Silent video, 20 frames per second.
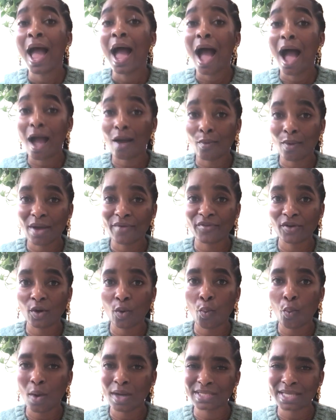
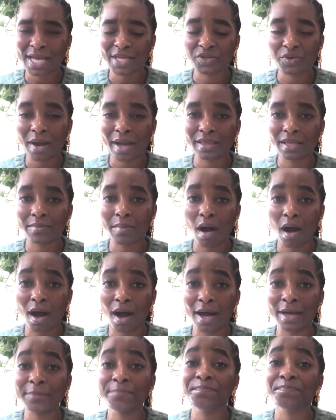However, once I tried them
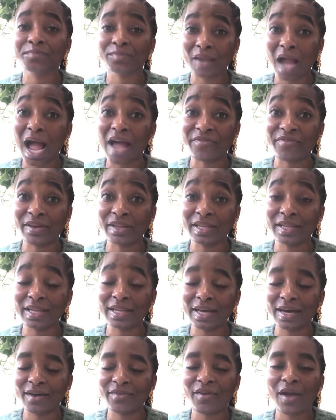on, I fell in
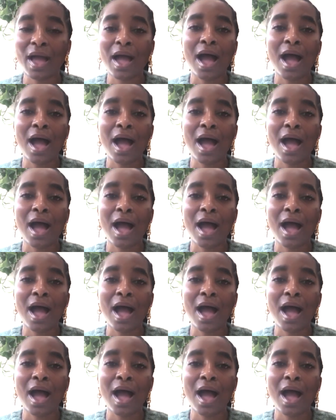love.